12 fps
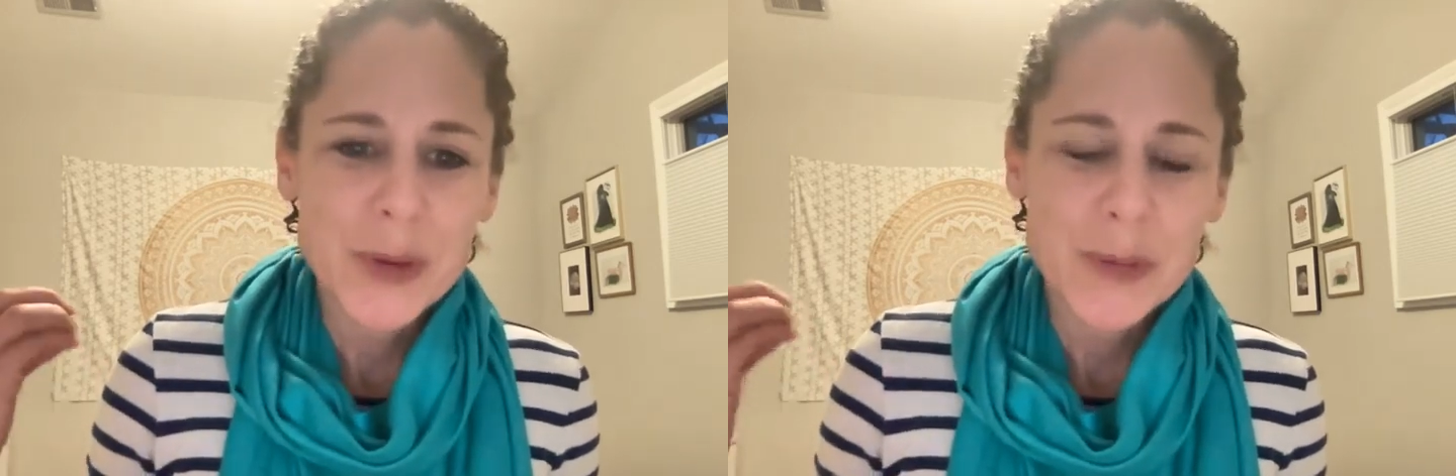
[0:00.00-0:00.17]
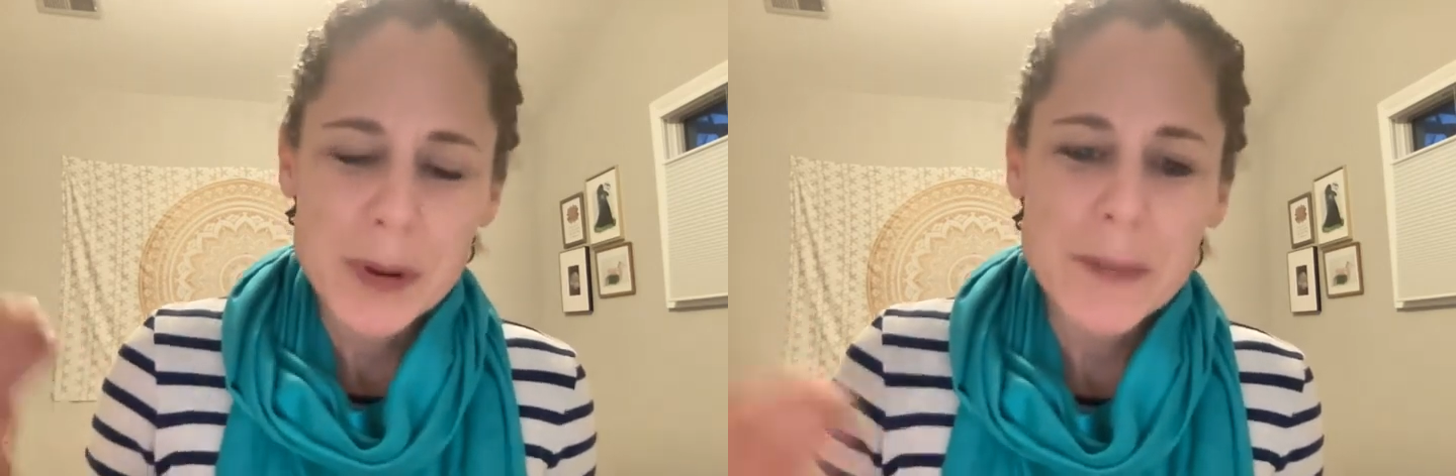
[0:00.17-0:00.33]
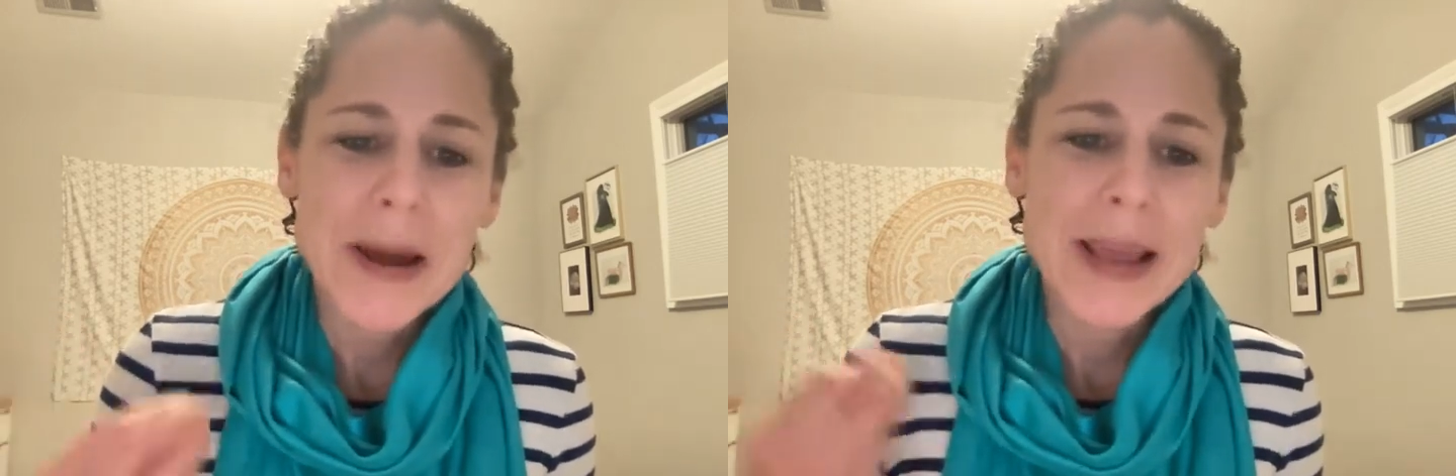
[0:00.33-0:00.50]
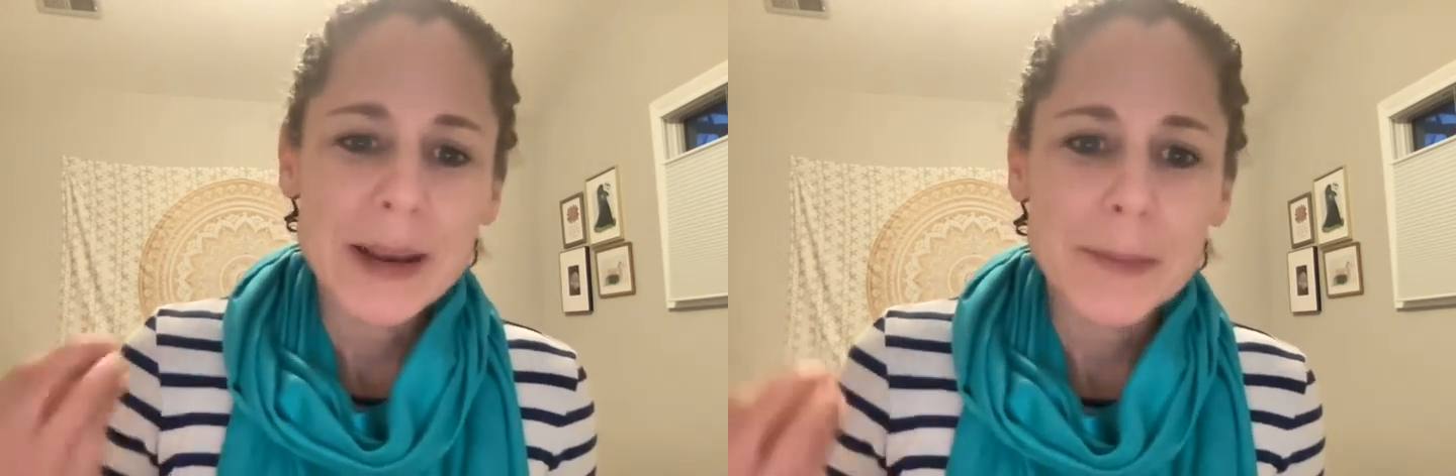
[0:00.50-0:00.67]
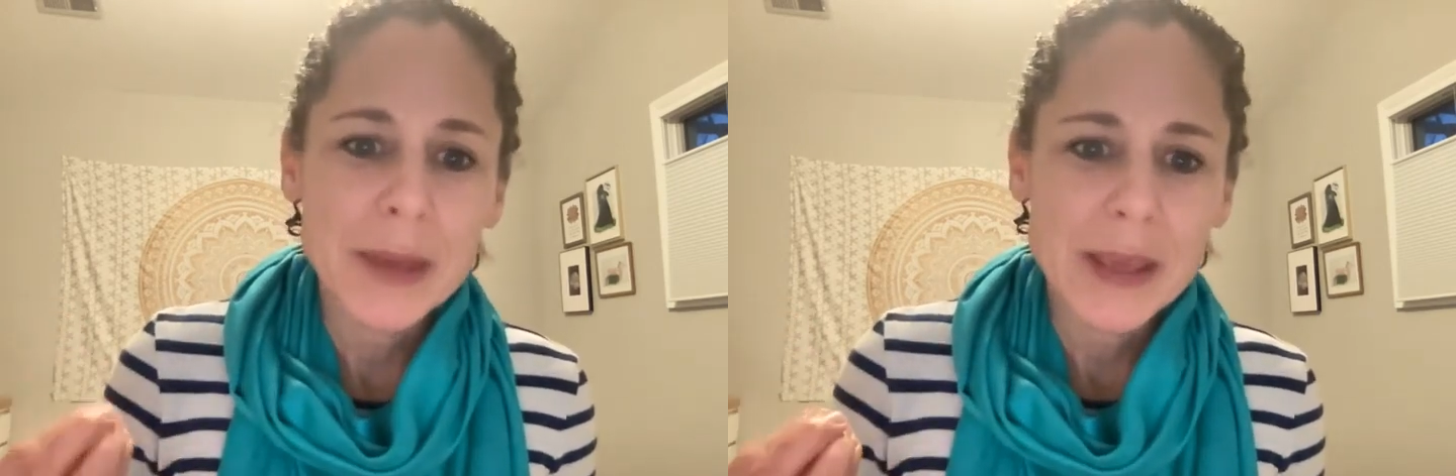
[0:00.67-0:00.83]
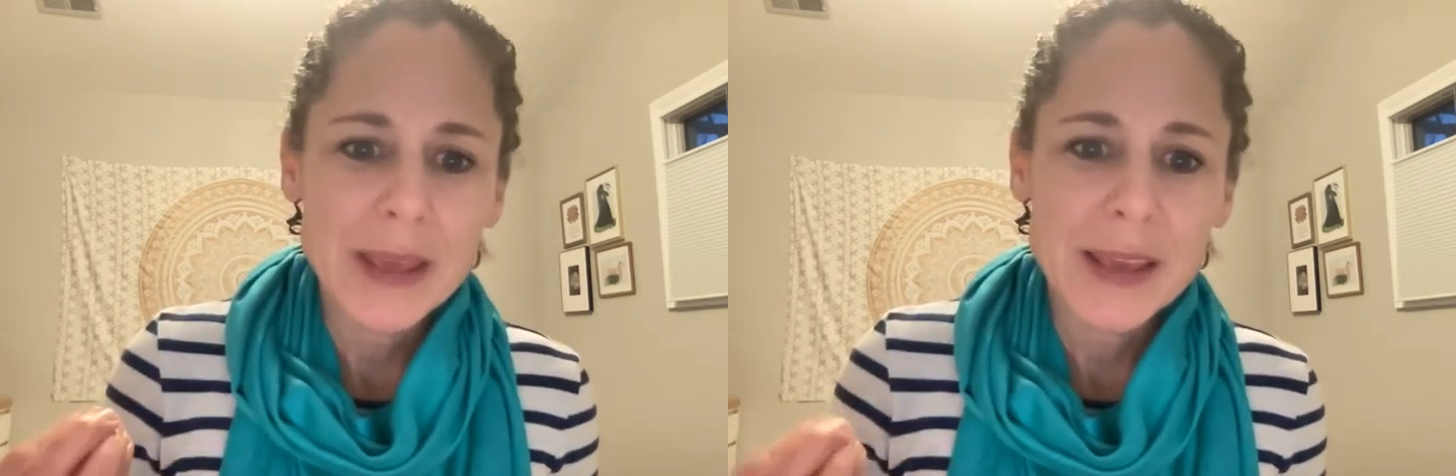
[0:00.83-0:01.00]
remind
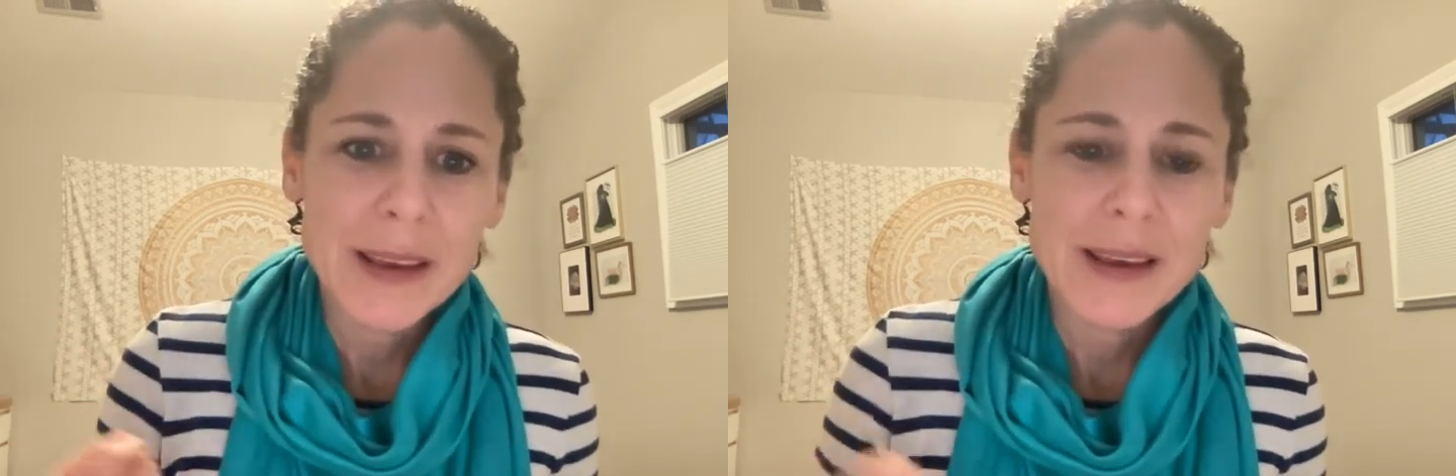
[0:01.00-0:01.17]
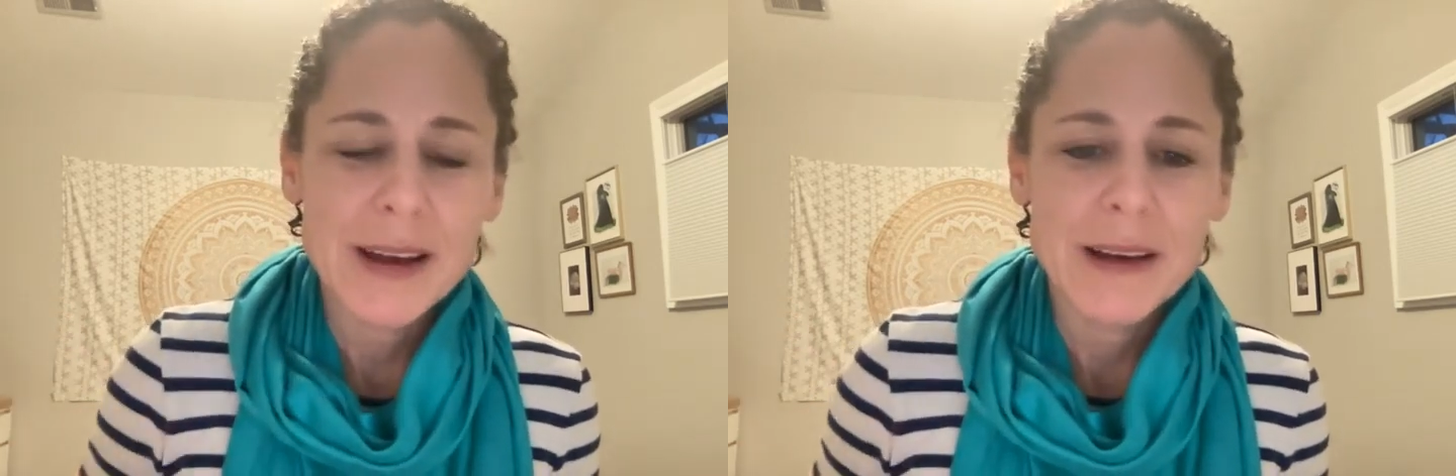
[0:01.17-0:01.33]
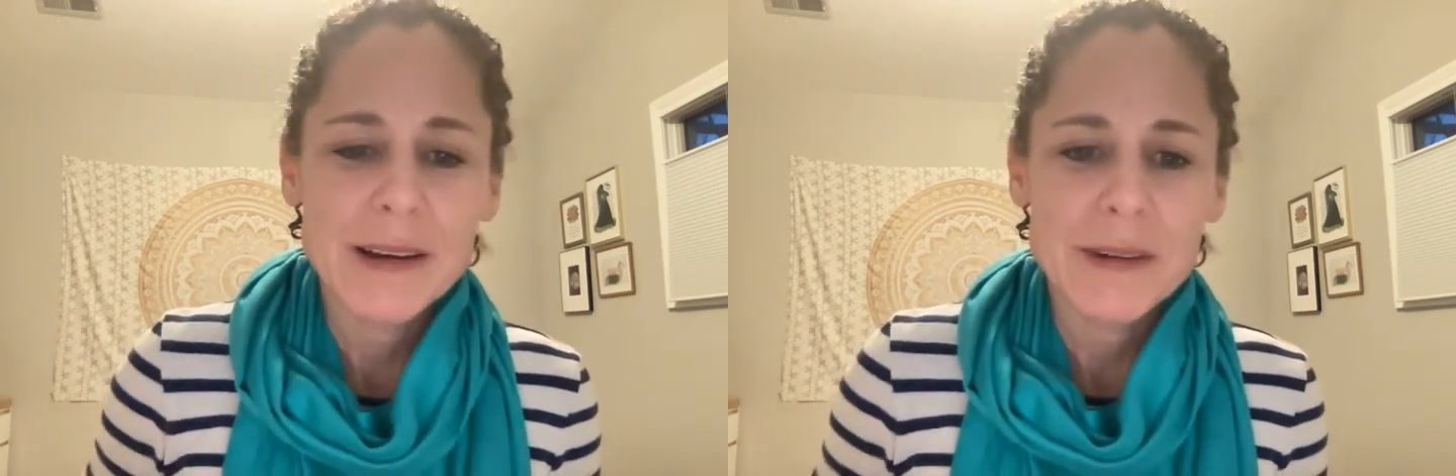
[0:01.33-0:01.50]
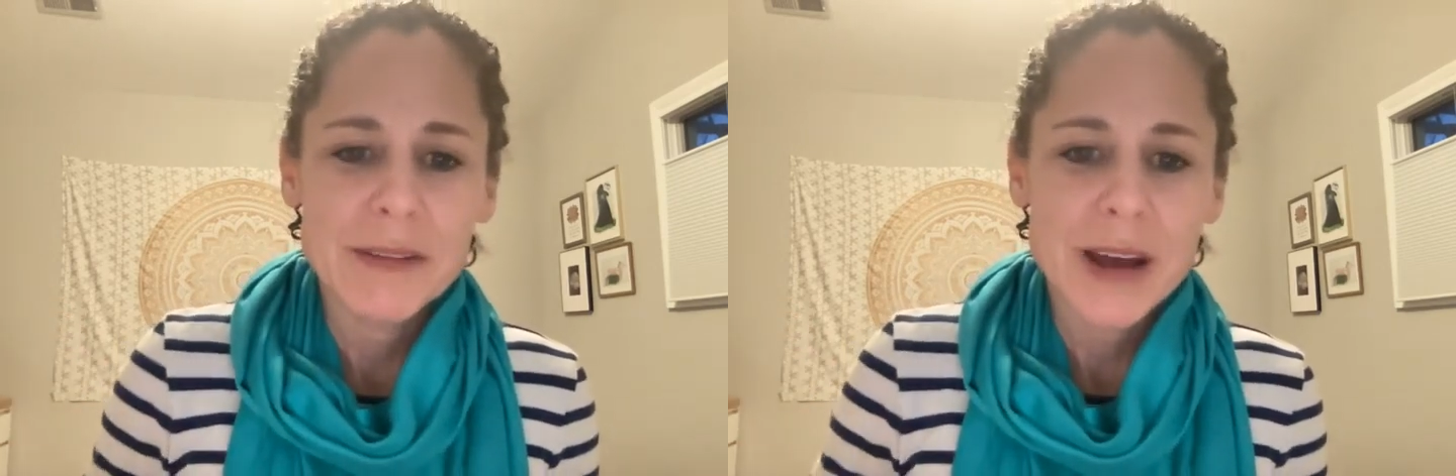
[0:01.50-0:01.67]
me of